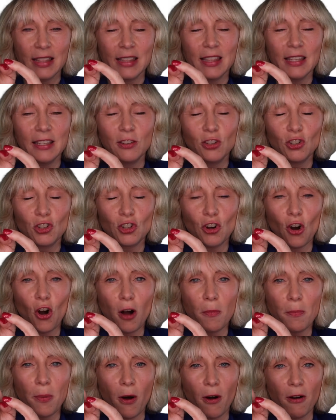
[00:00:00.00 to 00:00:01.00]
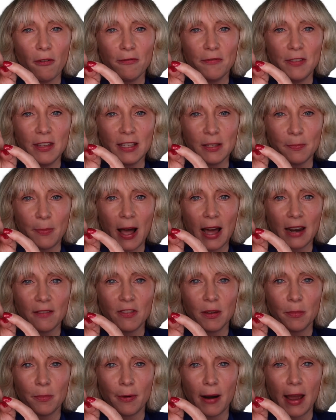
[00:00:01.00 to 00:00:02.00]
The job of this part
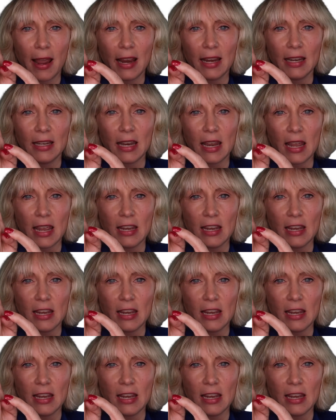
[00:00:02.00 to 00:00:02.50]
of the brain